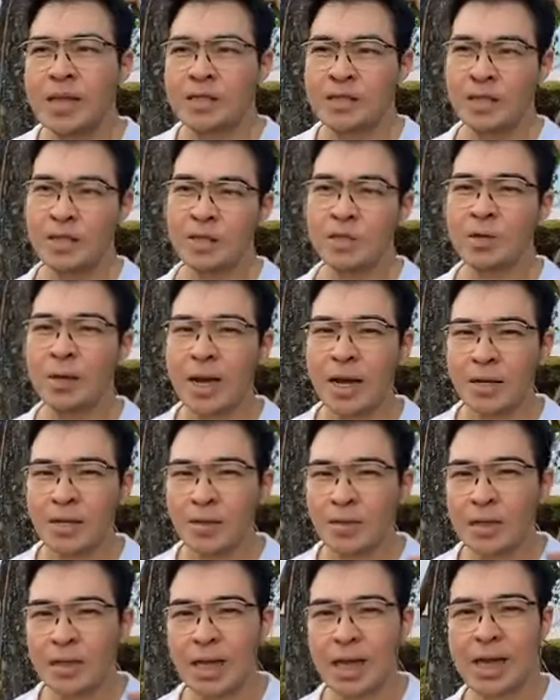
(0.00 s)
Just try
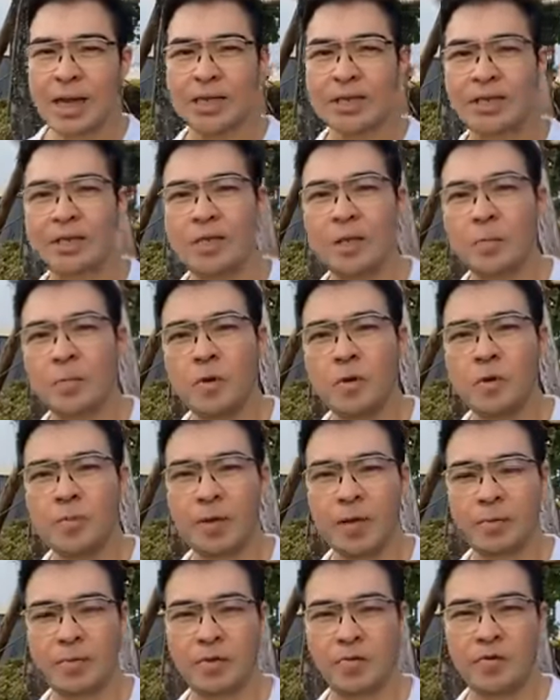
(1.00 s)
to catch the
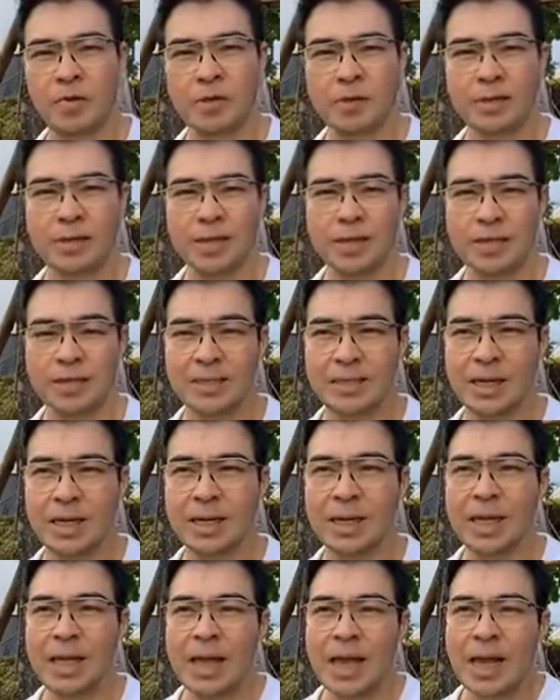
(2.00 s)
moment before sunset